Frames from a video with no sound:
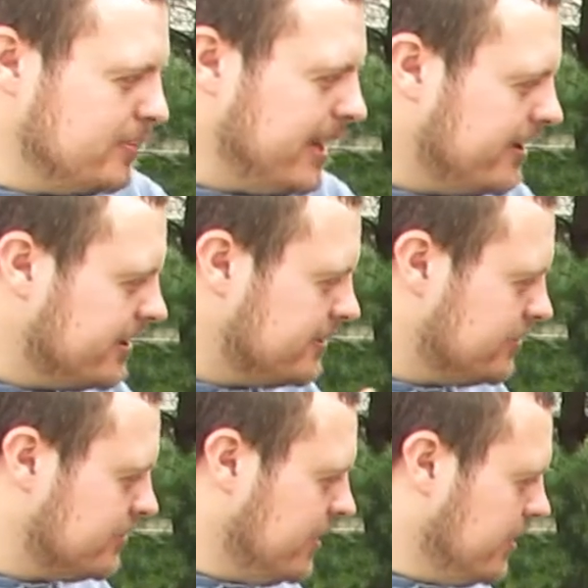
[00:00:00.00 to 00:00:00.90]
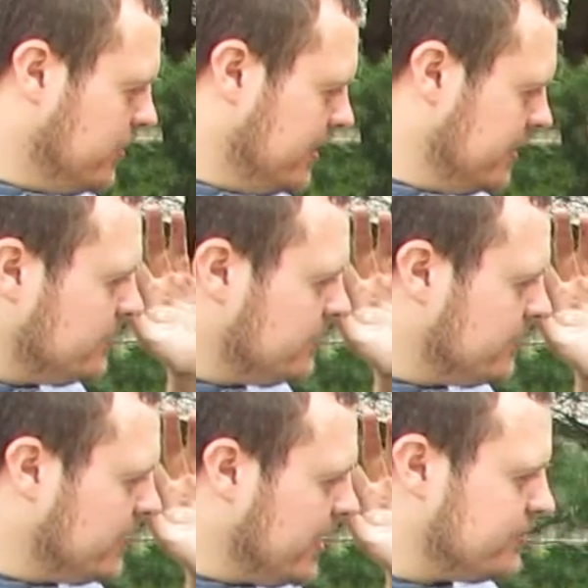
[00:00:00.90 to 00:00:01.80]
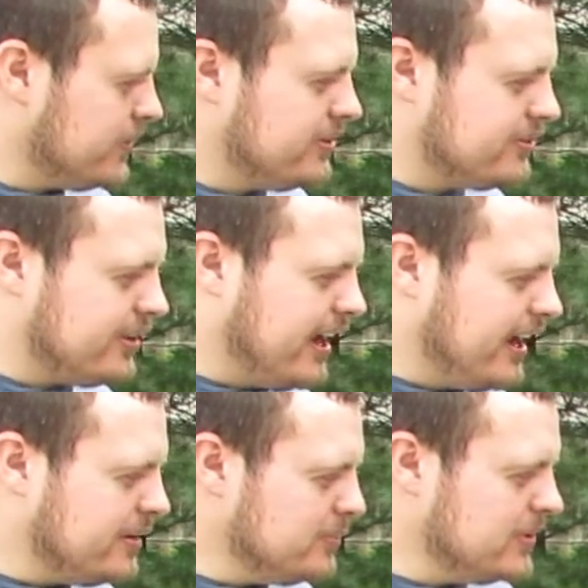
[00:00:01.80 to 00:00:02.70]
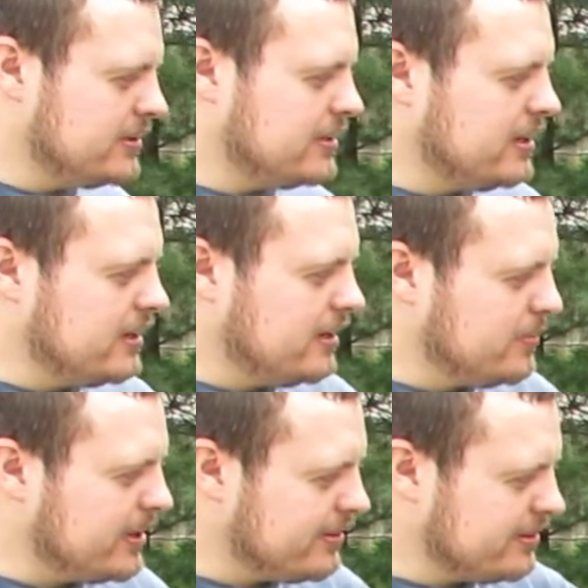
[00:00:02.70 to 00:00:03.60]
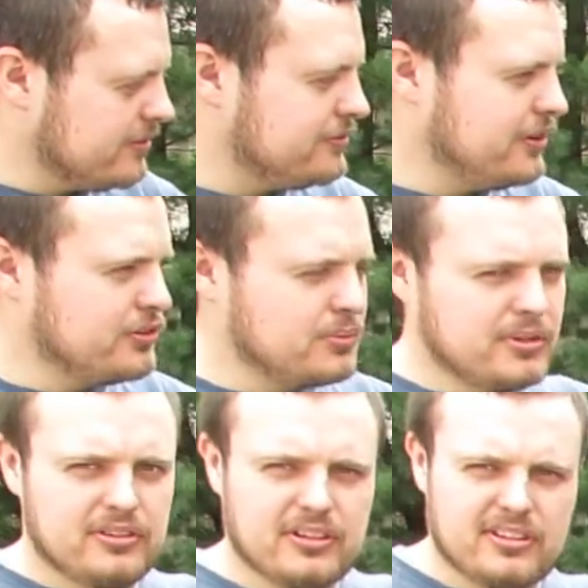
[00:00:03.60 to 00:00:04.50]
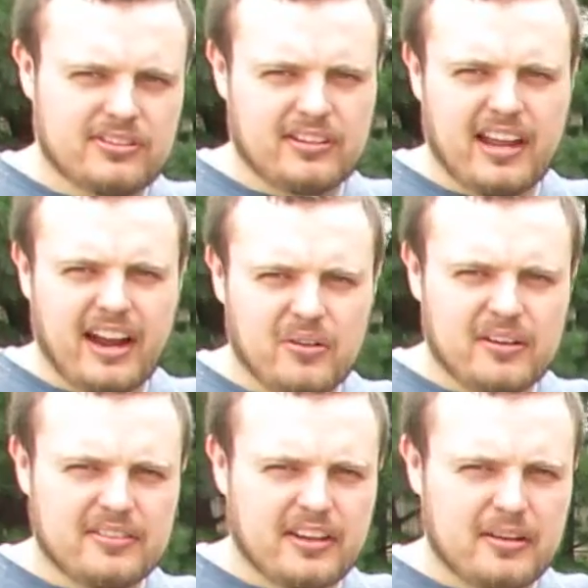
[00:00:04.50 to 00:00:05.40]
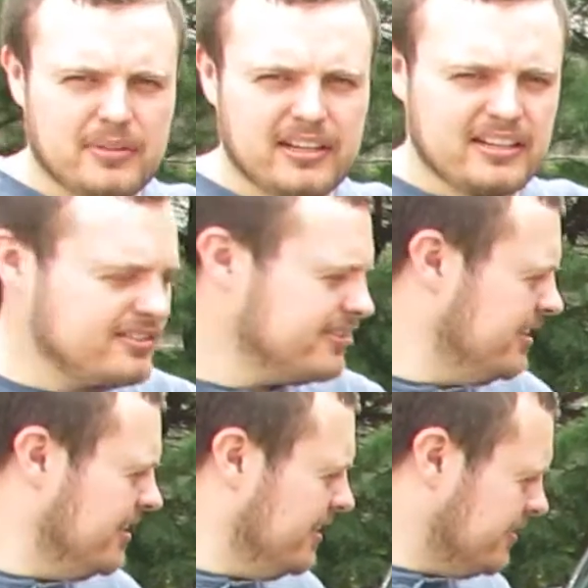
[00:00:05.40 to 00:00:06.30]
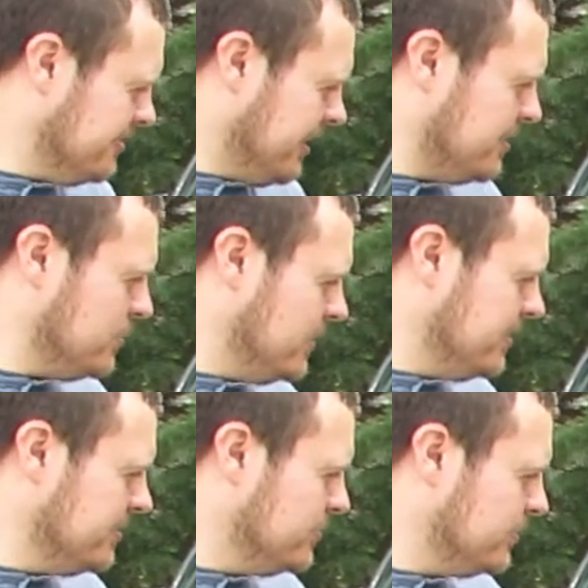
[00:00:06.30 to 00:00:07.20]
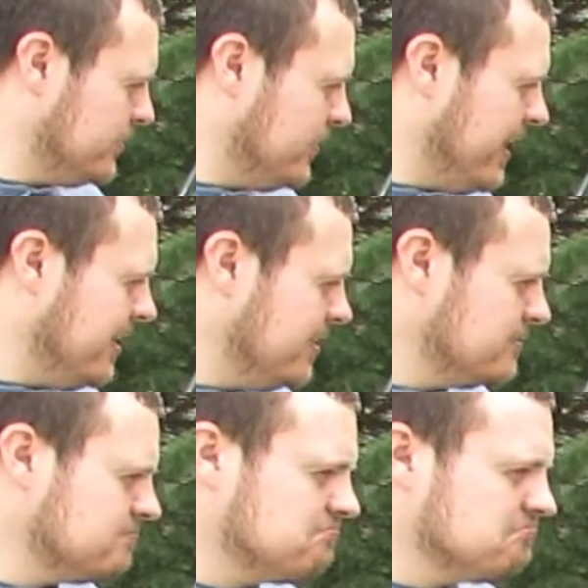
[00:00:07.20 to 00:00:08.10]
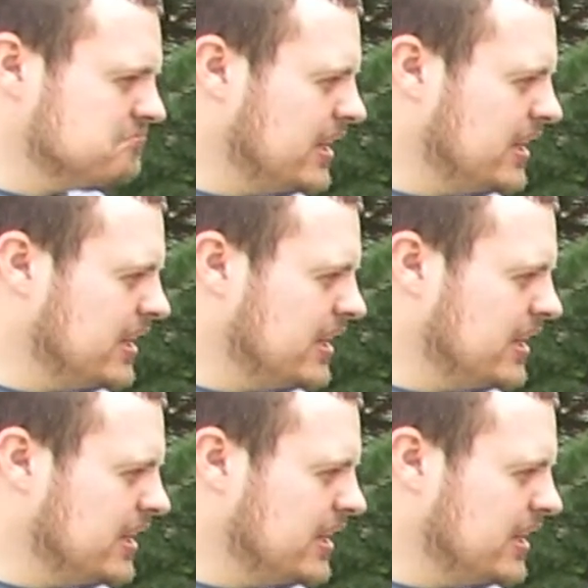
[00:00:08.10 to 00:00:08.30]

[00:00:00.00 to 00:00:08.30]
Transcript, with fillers: about it. So as far as time, I think the first one took us an hour and 10 minutes. Second one was around